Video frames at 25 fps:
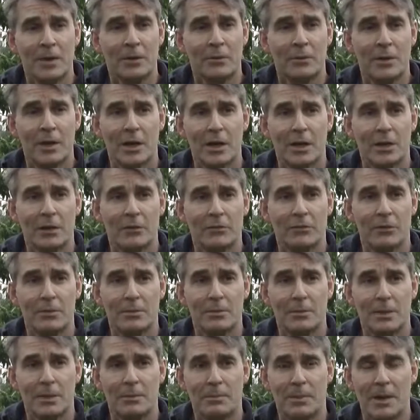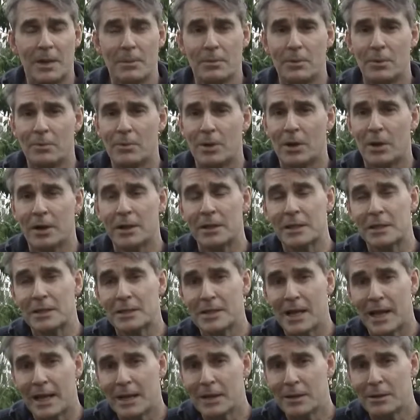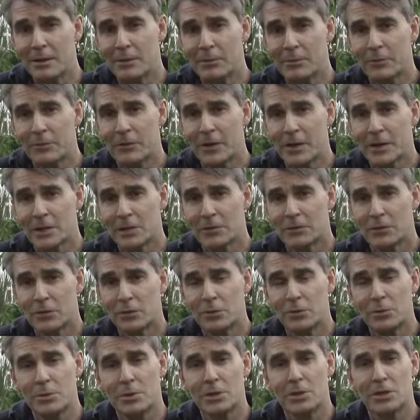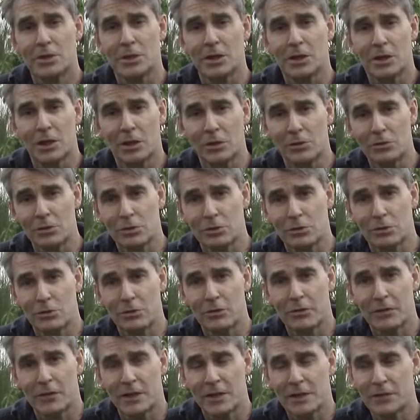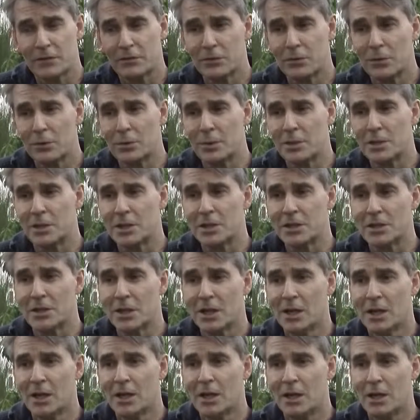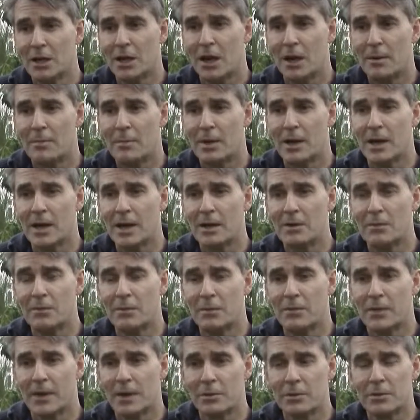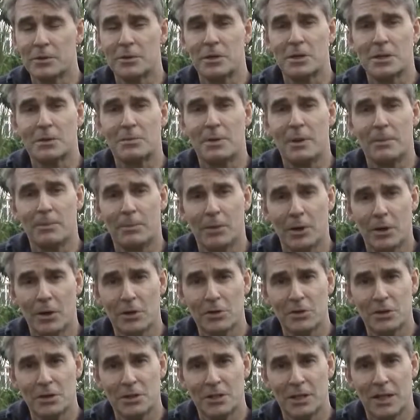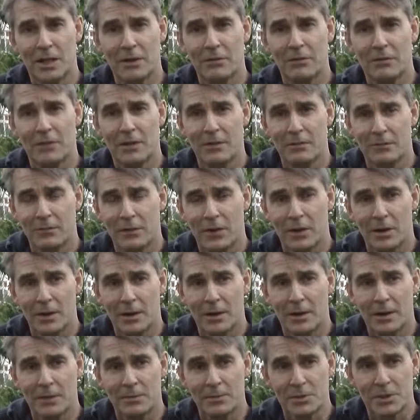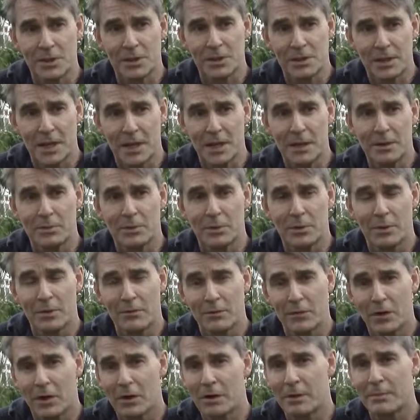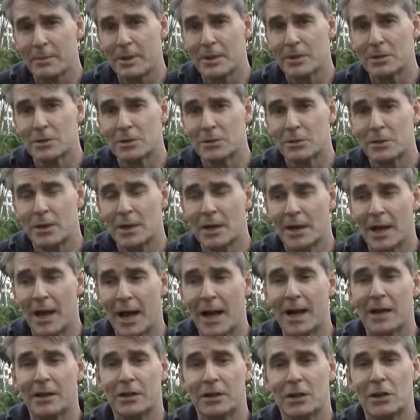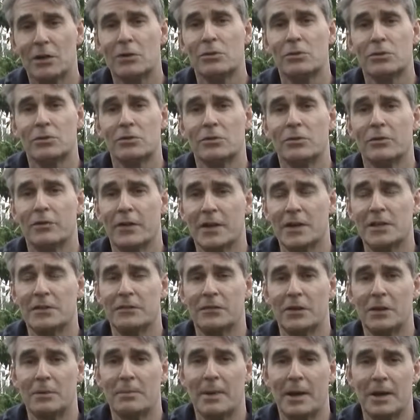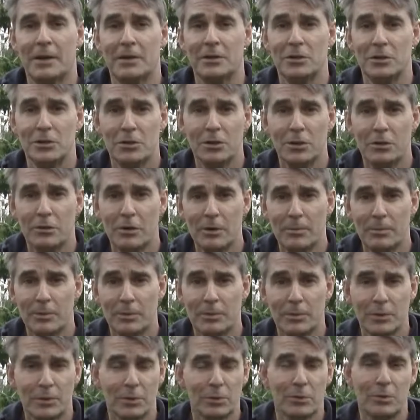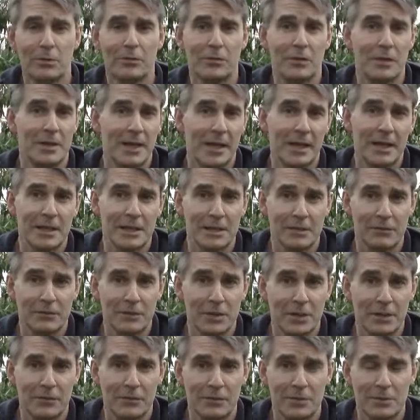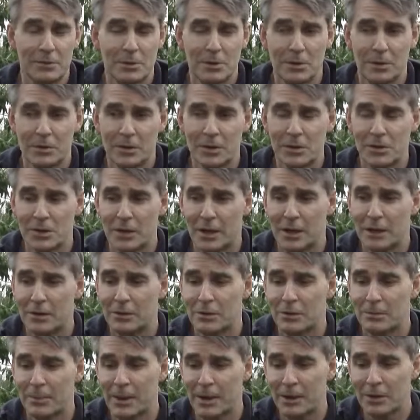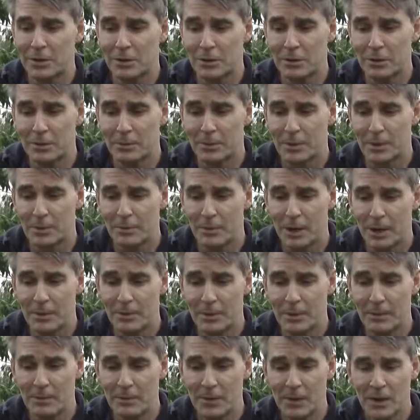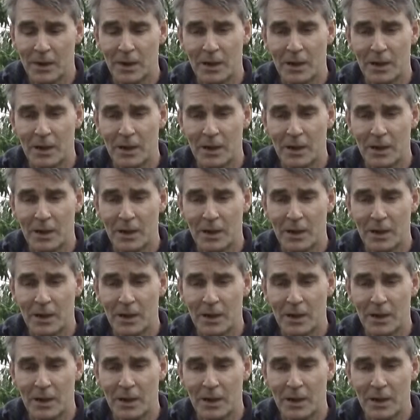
We heard from the people behind the Tandem Festival, which is a cultural festival, which is they want it to be a positive, sustainable, environmental and cultural festival about Europe, with all of the negative stuff that's going on about Europe at the moment.